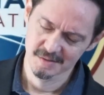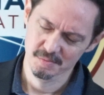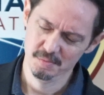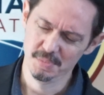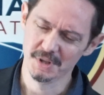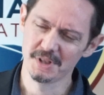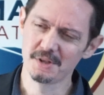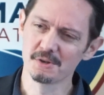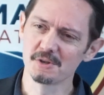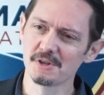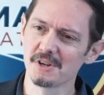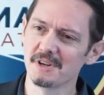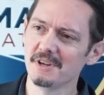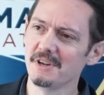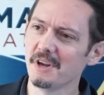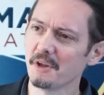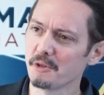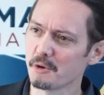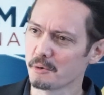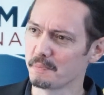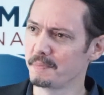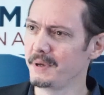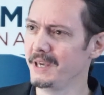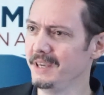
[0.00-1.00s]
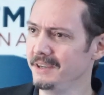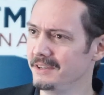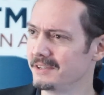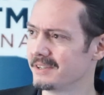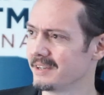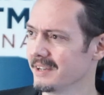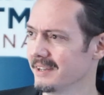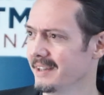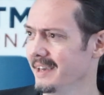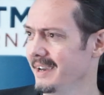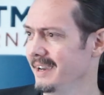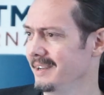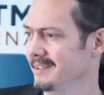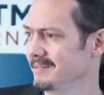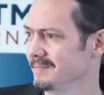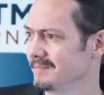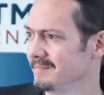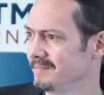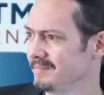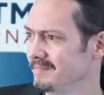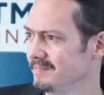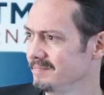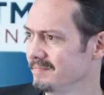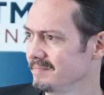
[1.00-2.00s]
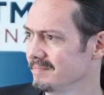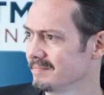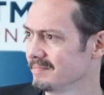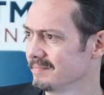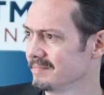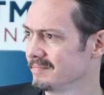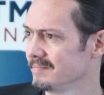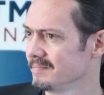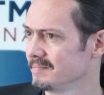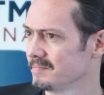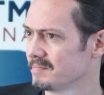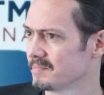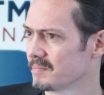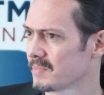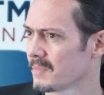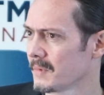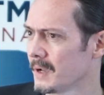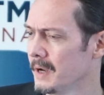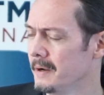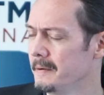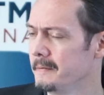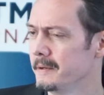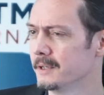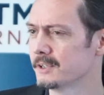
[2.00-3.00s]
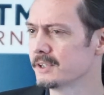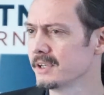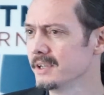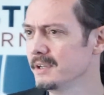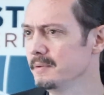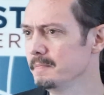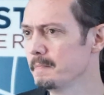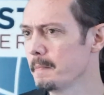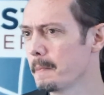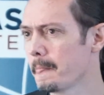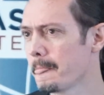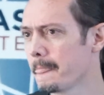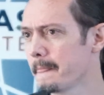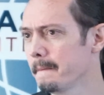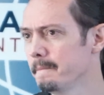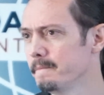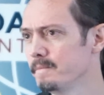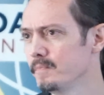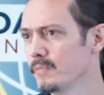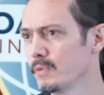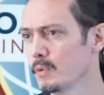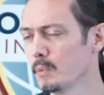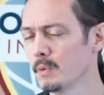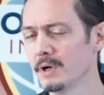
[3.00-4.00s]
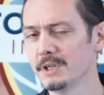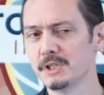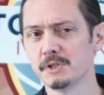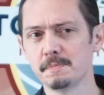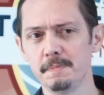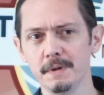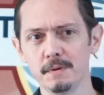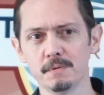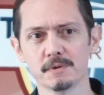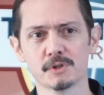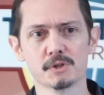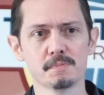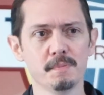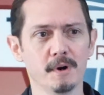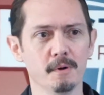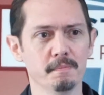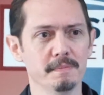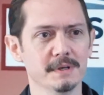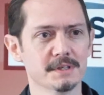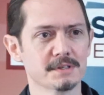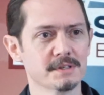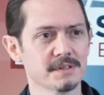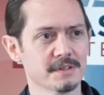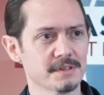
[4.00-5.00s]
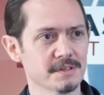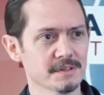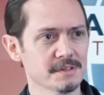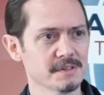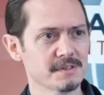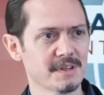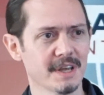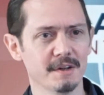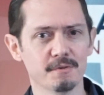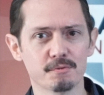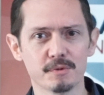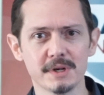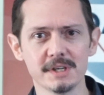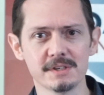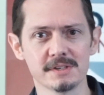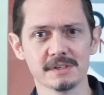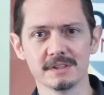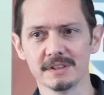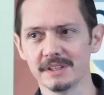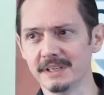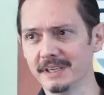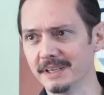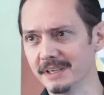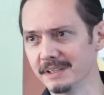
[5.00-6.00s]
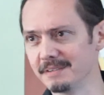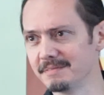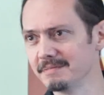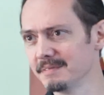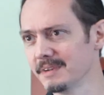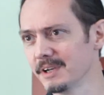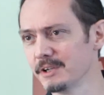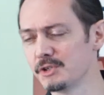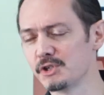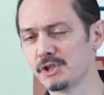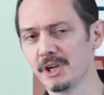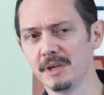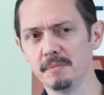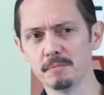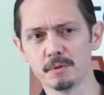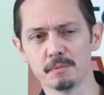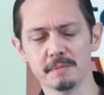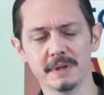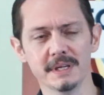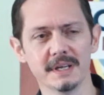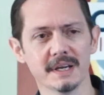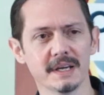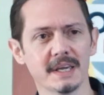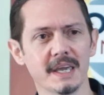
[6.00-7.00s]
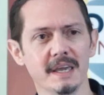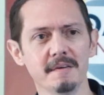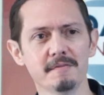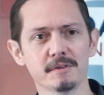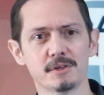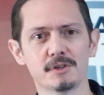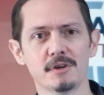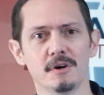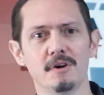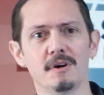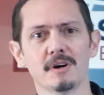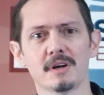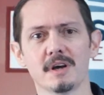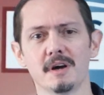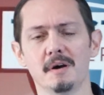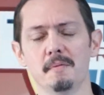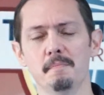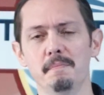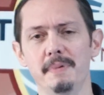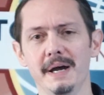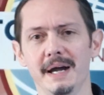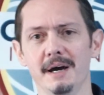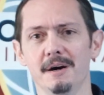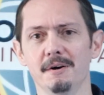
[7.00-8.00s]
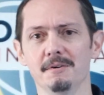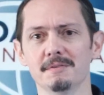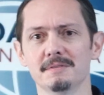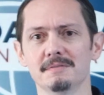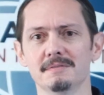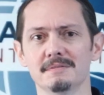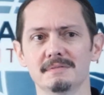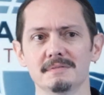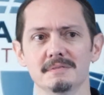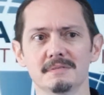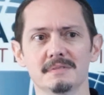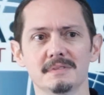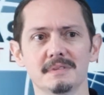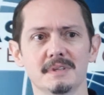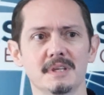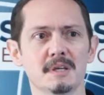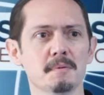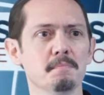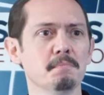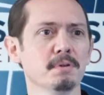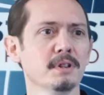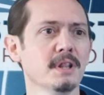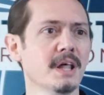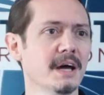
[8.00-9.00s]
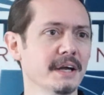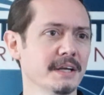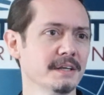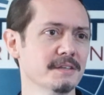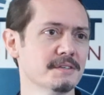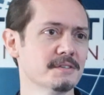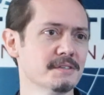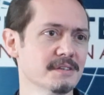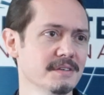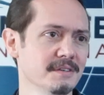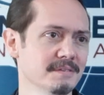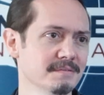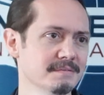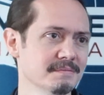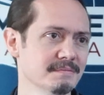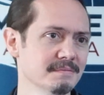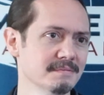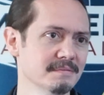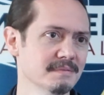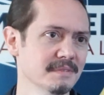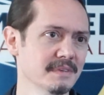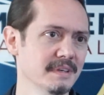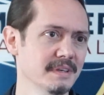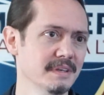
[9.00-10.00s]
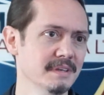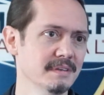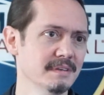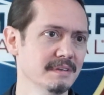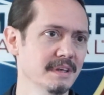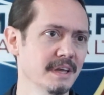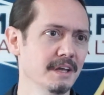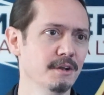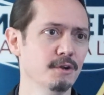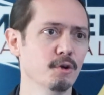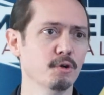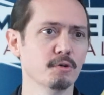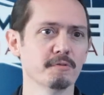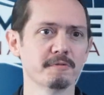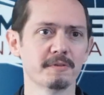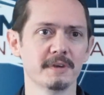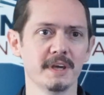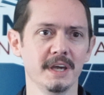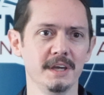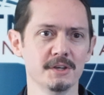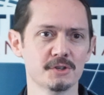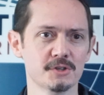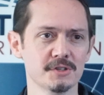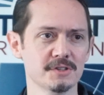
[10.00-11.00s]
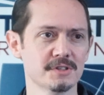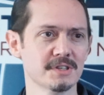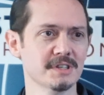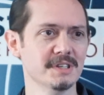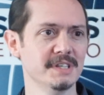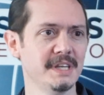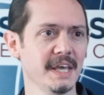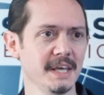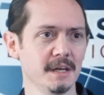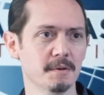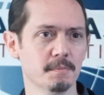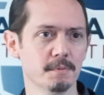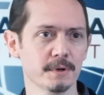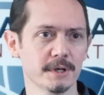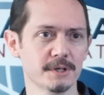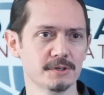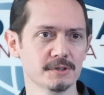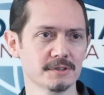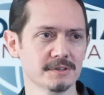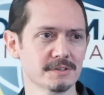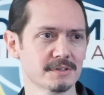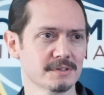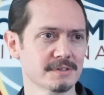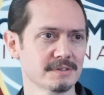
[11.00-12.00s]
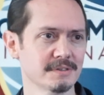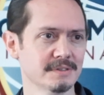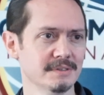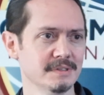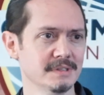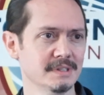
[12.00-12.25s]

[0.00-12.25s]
But there's another piece to that. You see, when I speak with small businesses, and recently at a chamber meeting, I gave a talk about compliancy and notifications and data breaches.